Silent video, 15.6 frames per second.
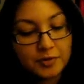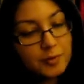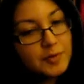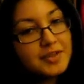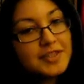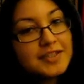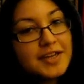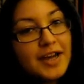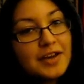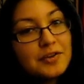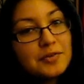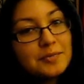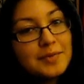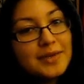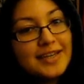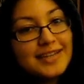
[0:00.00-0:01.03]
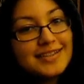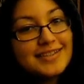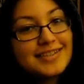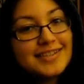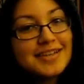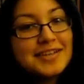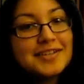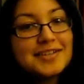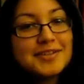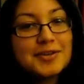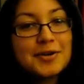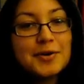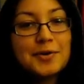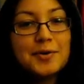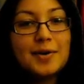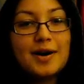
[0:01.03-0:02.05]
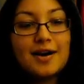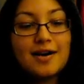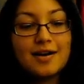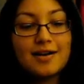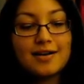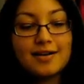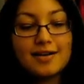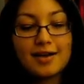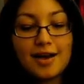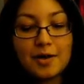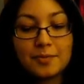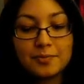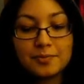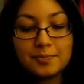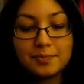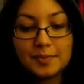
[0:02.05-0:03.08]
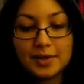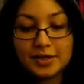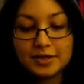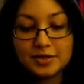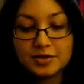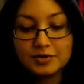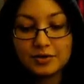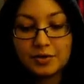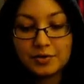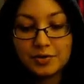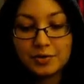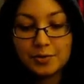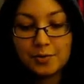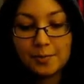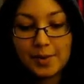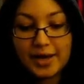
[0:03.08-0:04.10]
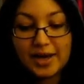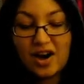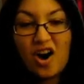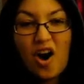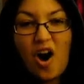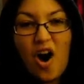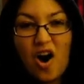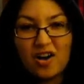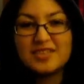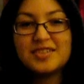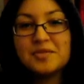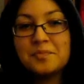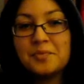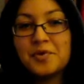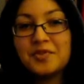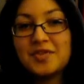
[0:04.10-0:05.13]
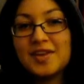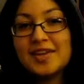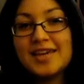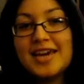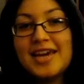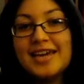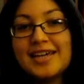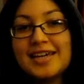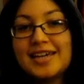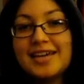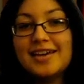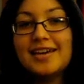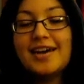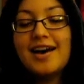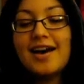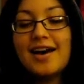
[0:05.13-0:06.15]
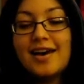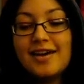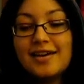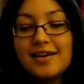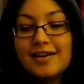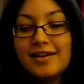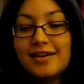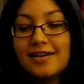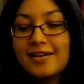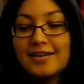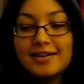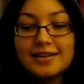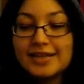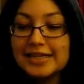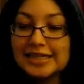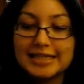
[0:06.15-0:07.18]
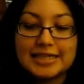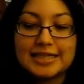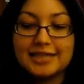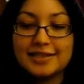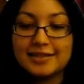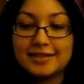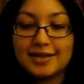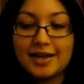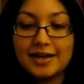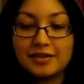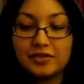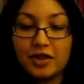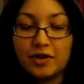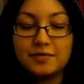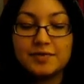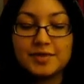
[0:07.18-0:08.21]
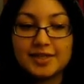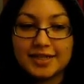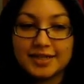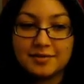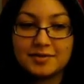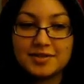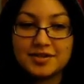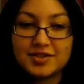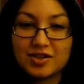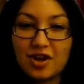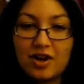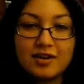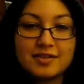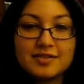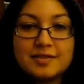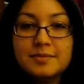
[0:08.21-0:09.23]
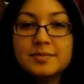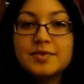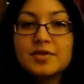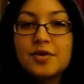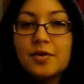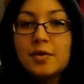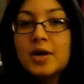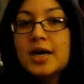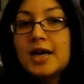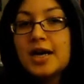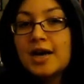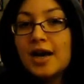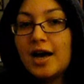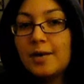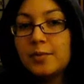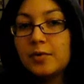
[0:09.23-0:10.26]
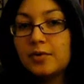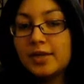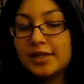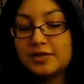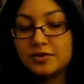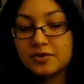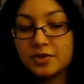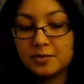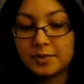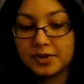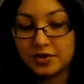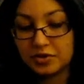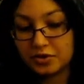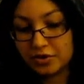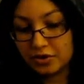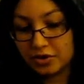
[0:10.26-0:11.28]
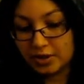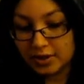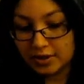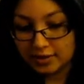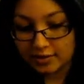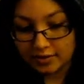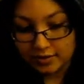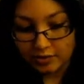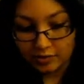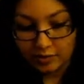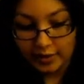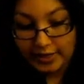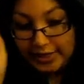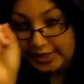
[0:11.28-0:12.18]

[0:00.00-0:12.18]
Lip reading: what the title means, so I'm gonna show you my awesome birthday cake. I loved it, it was just awesome, so I'm going to insert a picture right